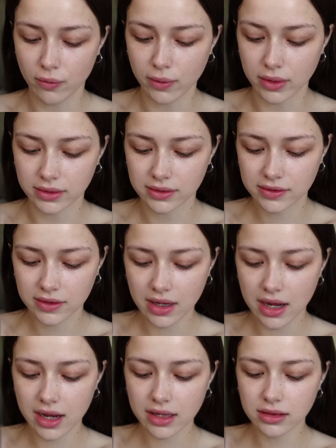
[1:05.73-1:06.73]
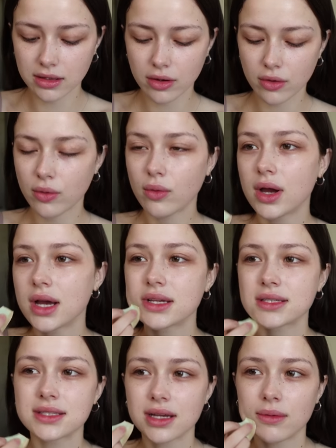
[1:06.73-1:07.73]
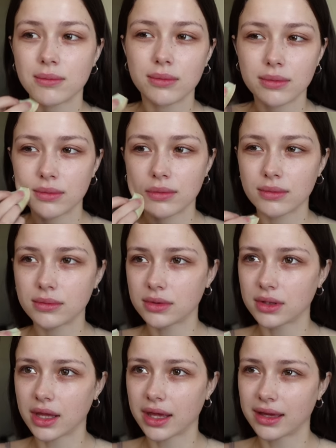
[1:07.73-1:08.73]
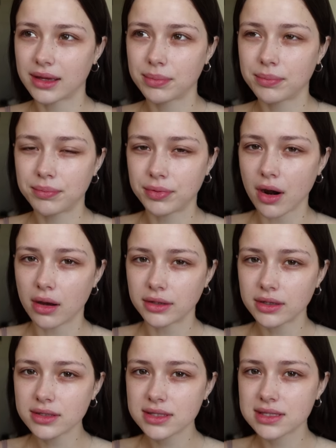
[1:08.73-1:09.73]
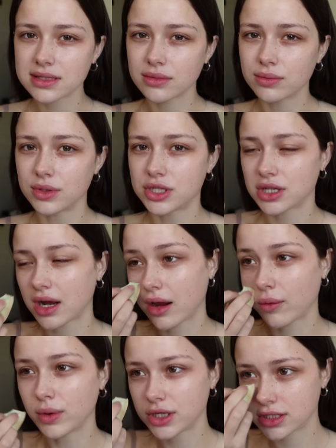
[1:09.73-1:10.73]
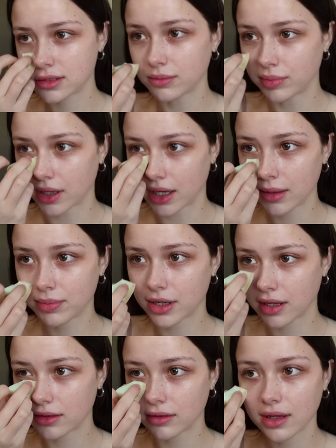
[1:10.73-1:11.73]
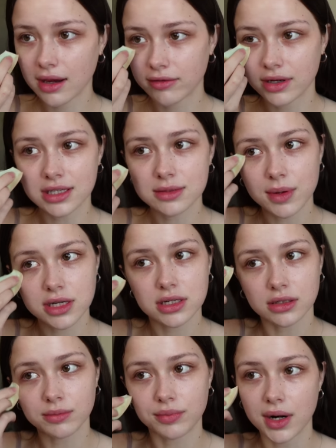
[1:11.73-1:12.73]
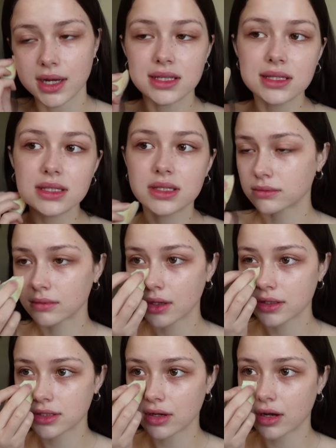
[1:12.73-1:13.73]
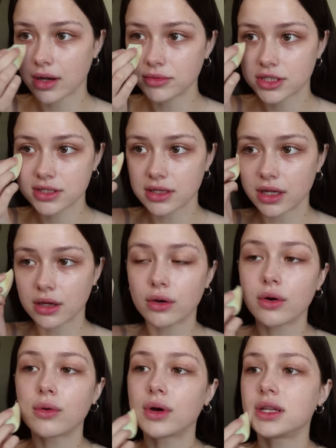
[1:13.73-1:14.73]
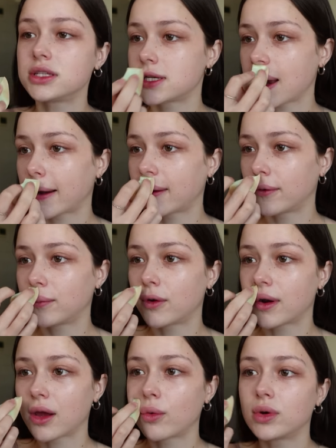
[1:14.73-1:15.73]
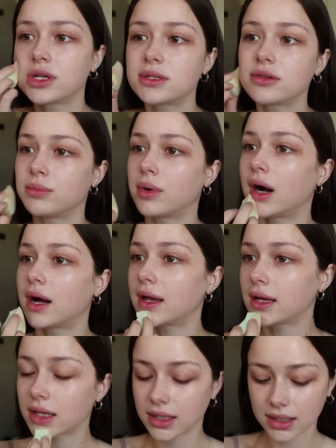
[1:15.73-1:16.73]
want. I know some like products which I wish to buy, but I don't have any special brands. So I'm just gonna go and check what I wish to buy.